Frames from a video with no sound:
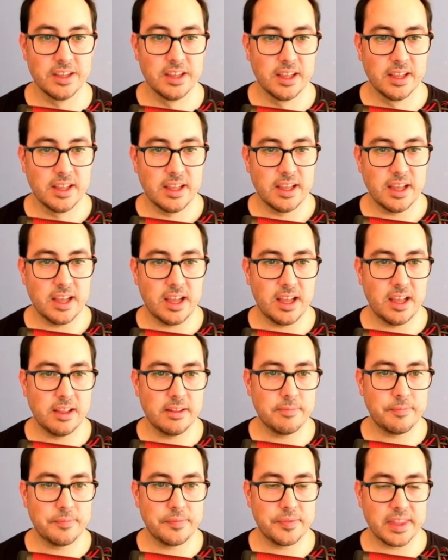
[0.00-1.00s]

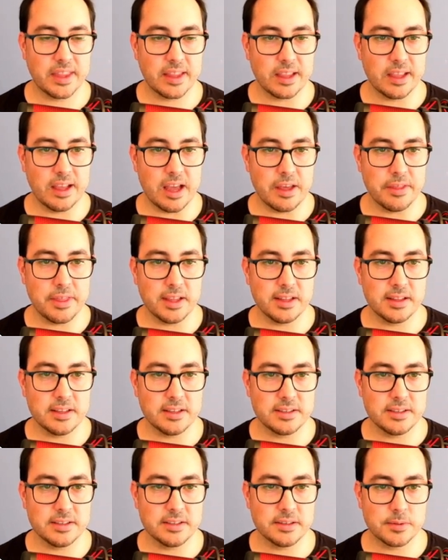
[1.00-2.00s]
And I think this
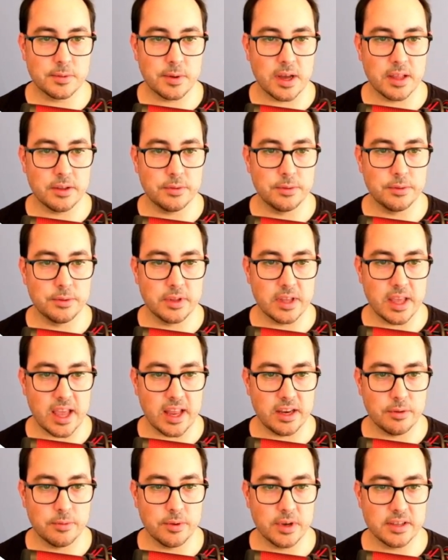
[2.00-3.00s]
is quite good
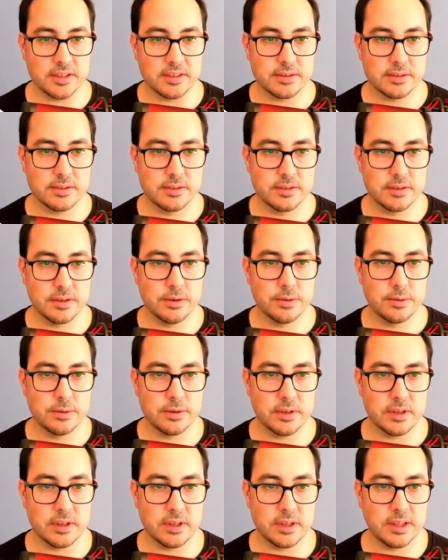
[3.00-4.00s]
anyways. So
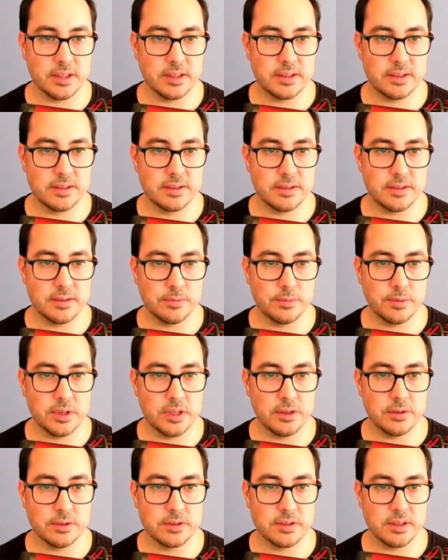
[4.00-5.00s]
we
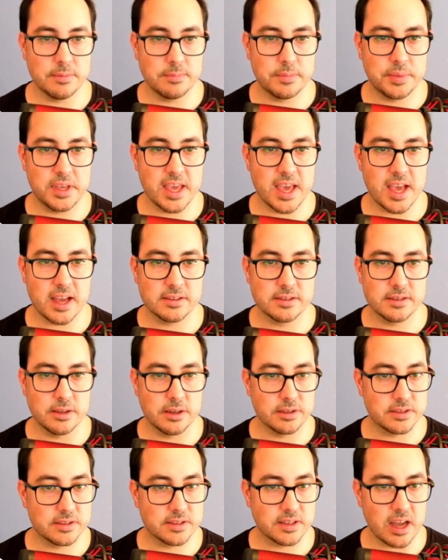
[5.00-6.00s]
use the
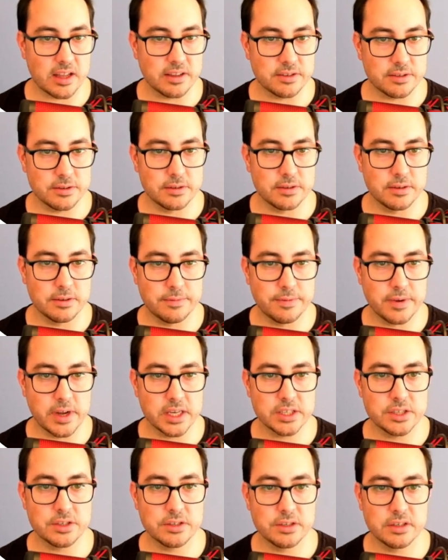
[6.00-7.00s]
px.scatter
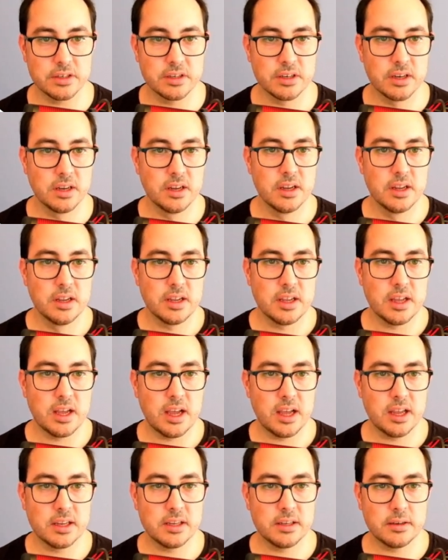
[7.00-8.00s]
function,
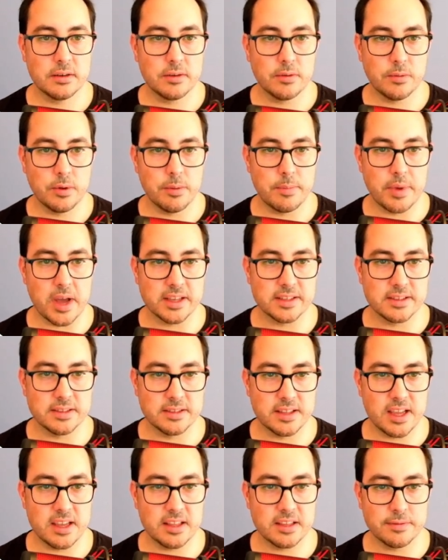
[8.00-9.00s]
and we pass the
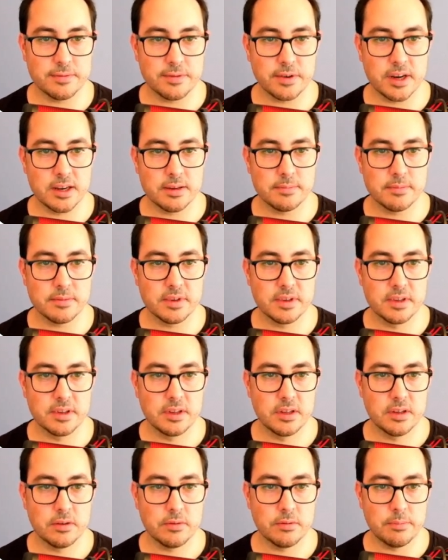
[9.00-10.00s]
data frame,
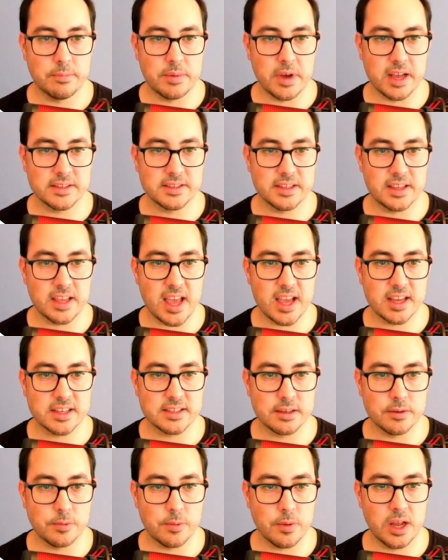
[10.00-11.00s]
we pass the x
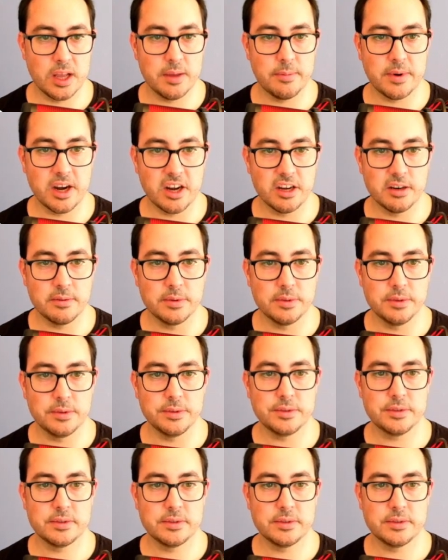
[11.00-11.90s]
and y variables,